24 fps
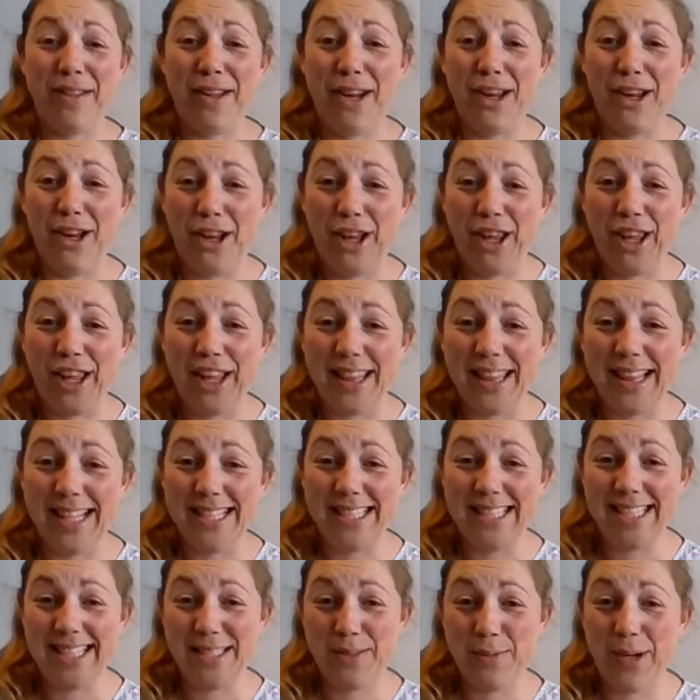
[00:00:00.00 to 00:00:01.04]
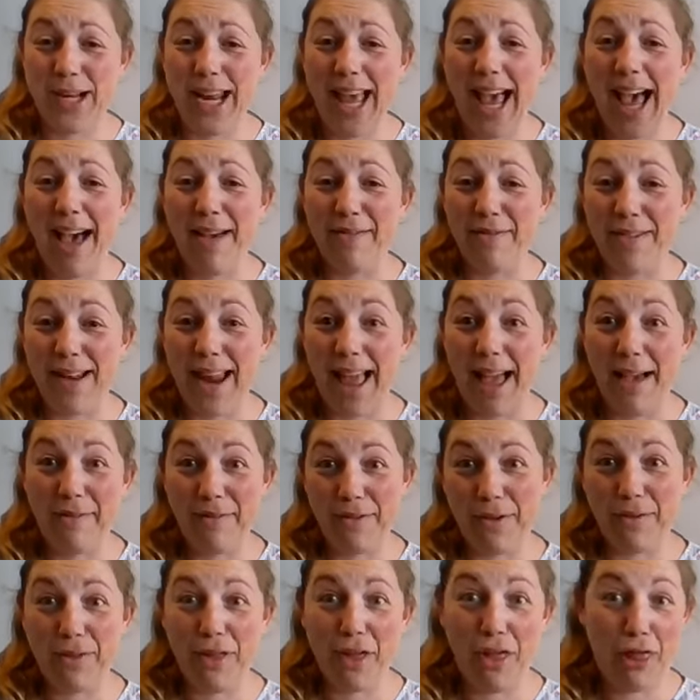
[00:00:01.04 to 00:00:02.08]
Look, this is what I have left
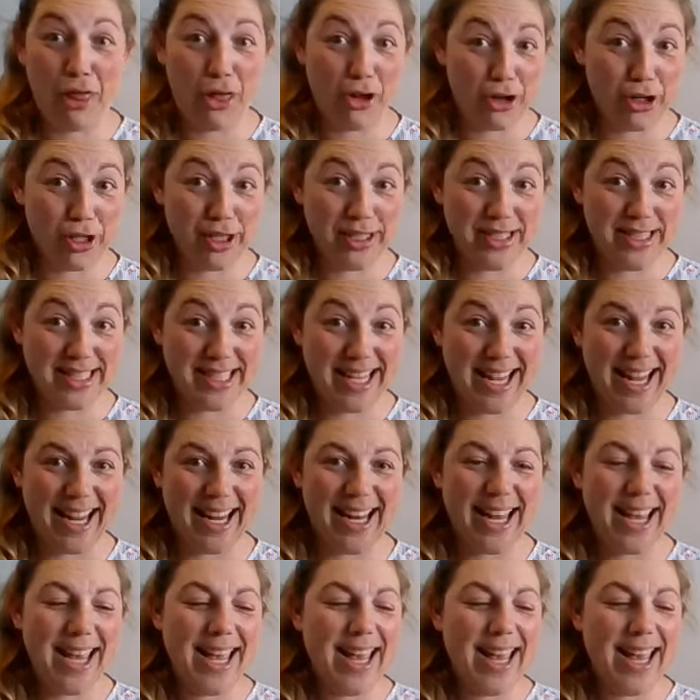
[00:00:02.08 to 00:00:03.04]
of the 3rd skein.